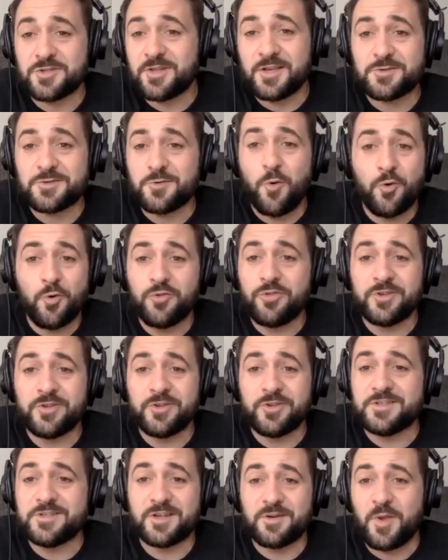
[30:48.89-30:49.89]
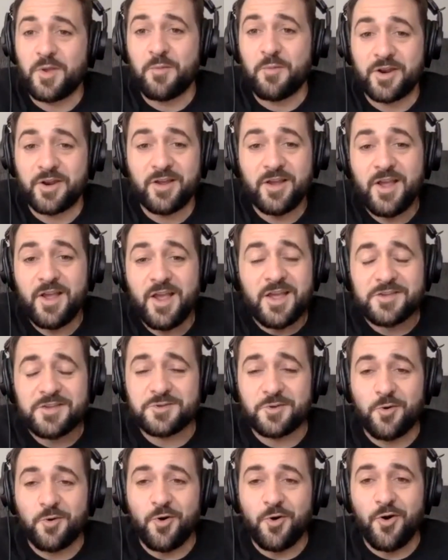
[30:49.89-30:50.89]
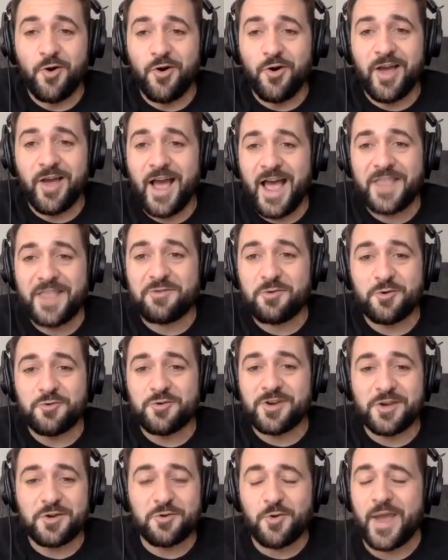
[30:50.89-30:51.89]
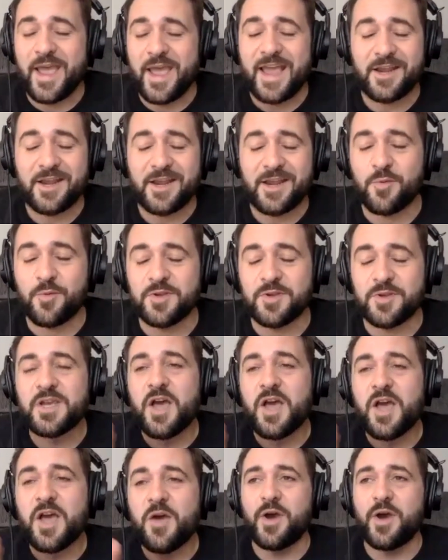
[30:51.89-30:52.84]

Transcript: That is the only reason I remember it. So I don't really know any other ones.